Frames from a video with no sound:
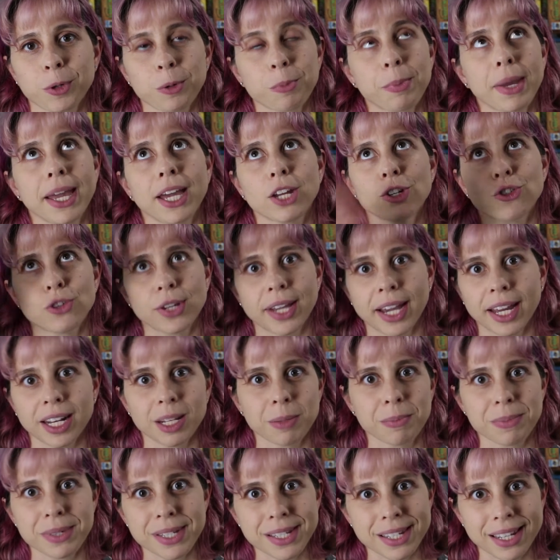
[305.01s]
pantry
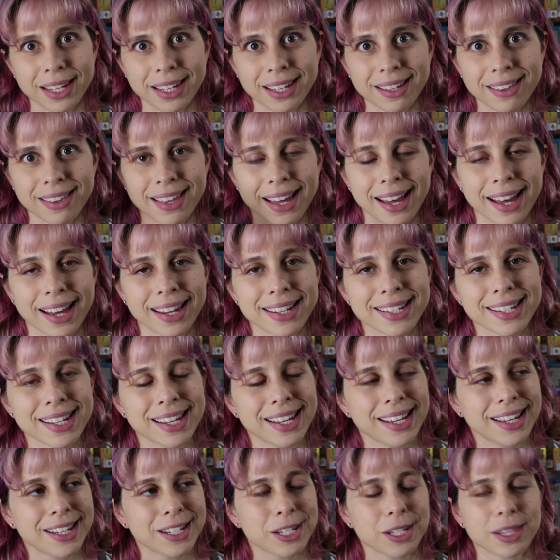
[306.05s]
items like that
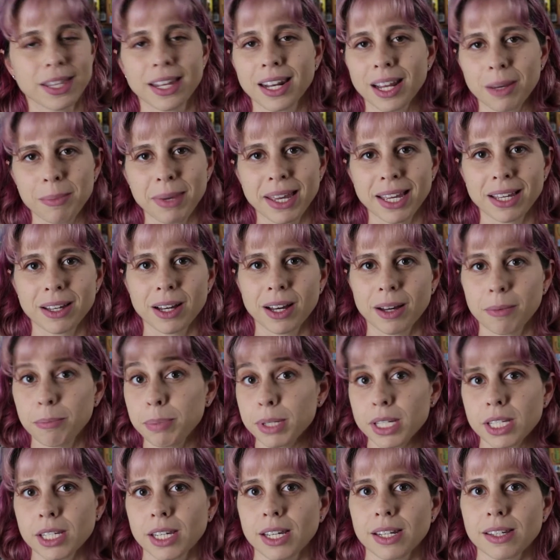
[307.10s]
that I make
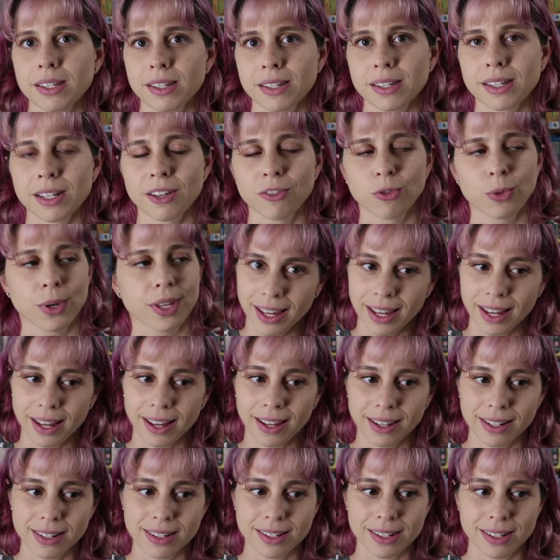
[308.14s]
biscuits and stuff with.
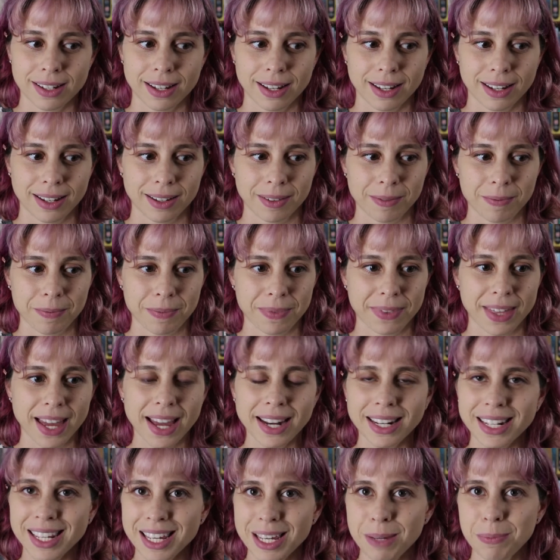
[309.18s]
And
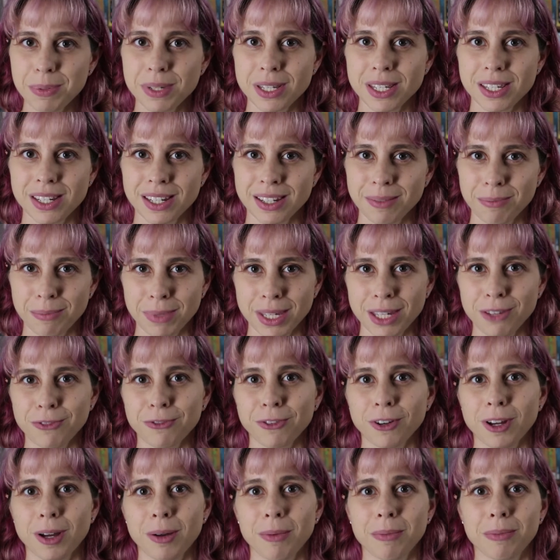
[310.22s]
that keeps me
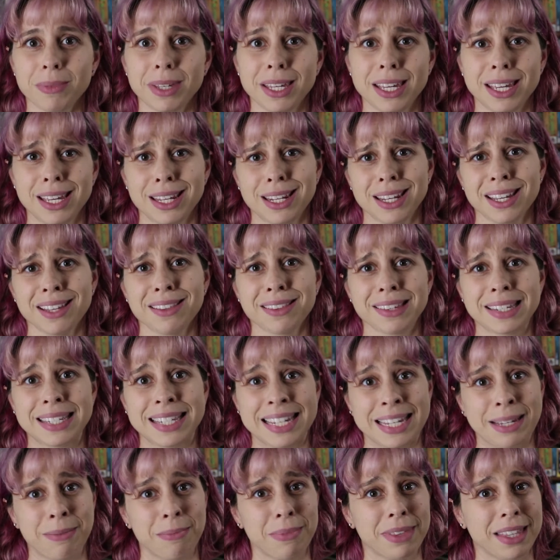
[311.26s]
from eating the
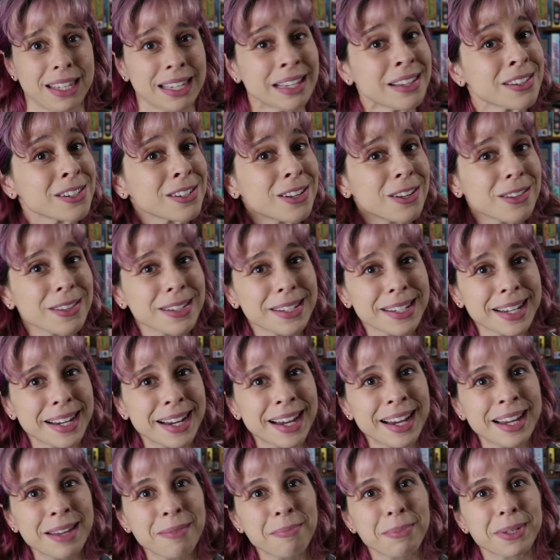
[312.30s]
same things all the
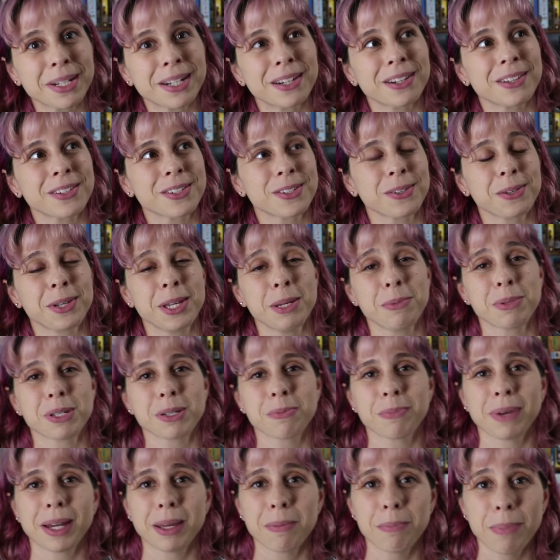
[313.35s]
time, but it also
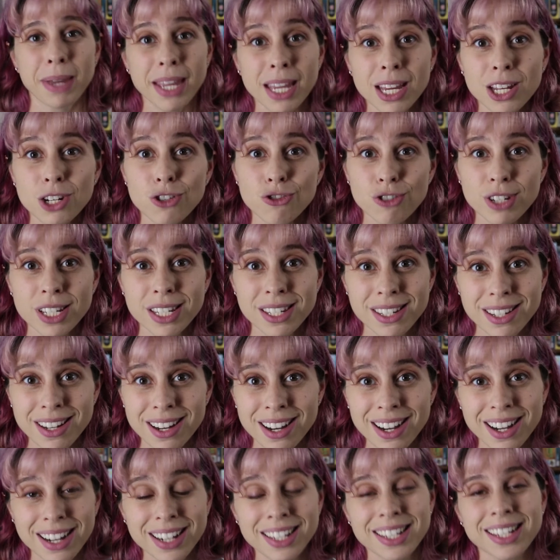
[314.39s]
keeps my pantry
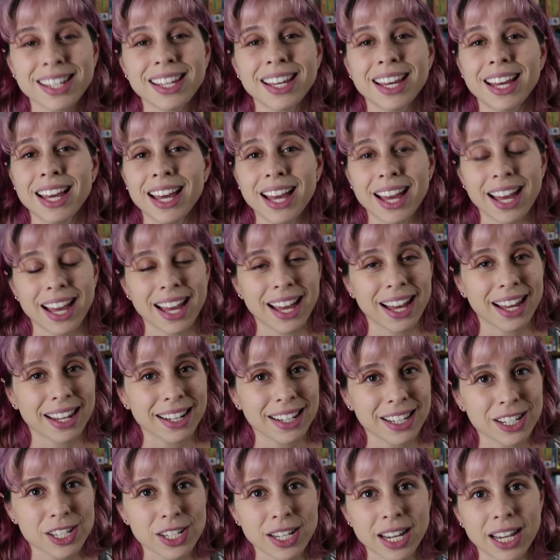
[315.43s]
stocked.
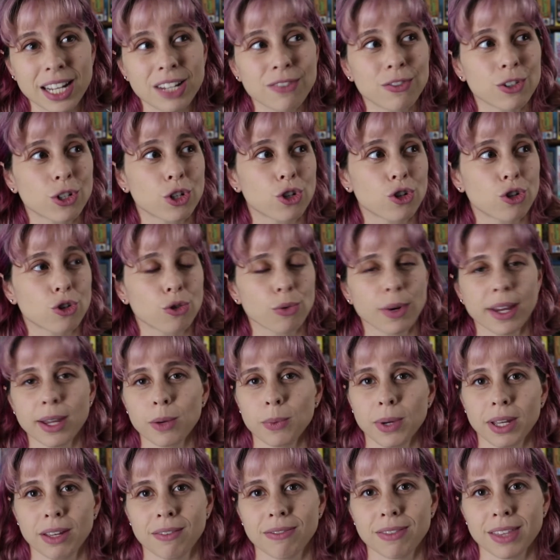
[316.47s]
And it's kind of a
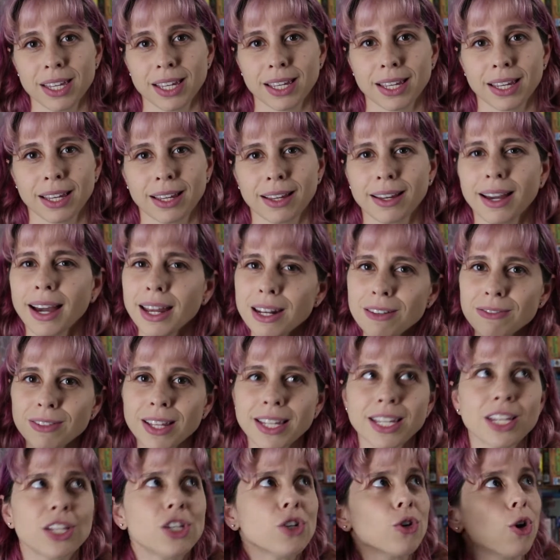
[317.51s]
great way of thinking, kind of
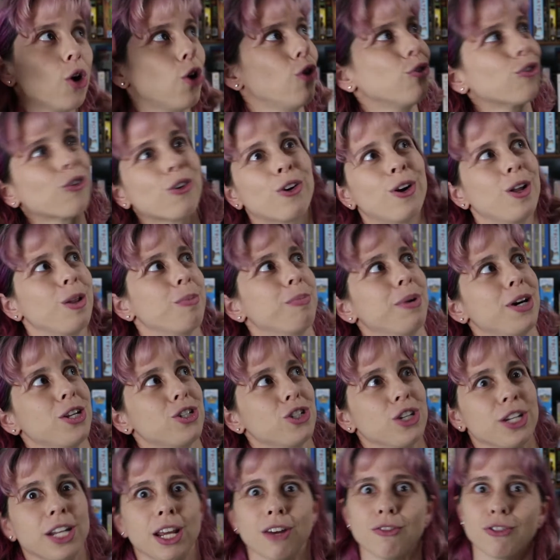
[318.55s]
like in your overall
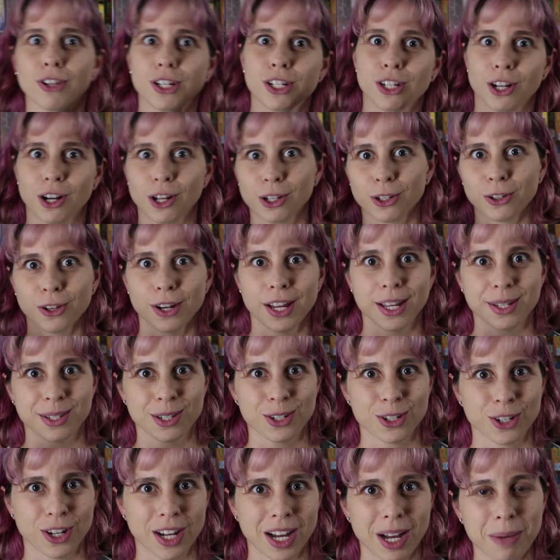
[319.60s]
budget. Every dollar has
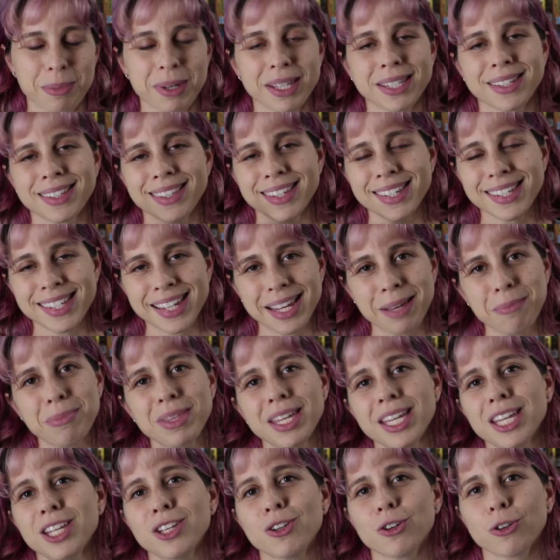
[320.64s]
a job. It's the same
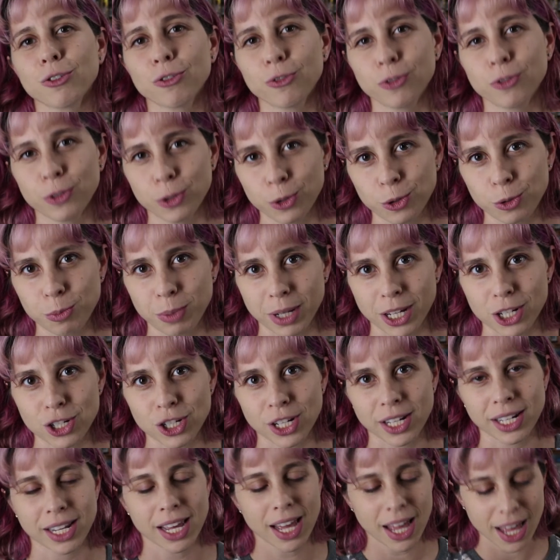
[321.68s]
thing in your food
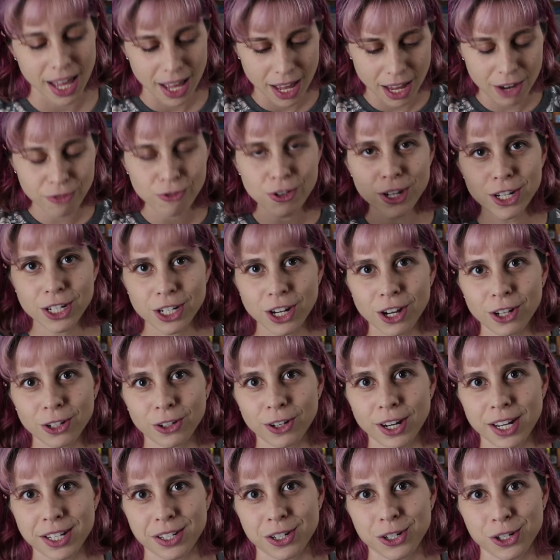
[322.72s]
budget. Every dollar
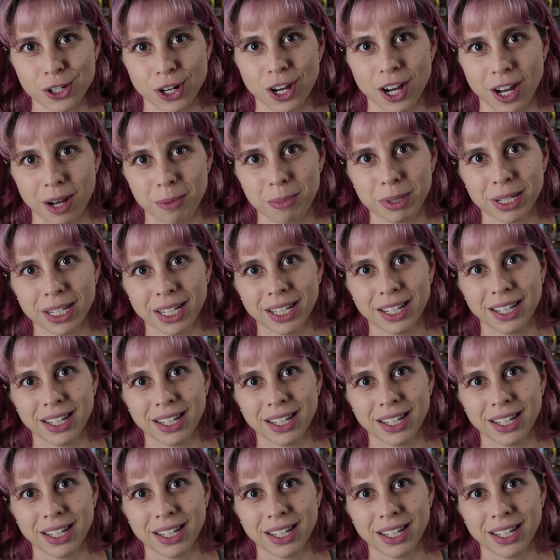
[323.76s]
has a job.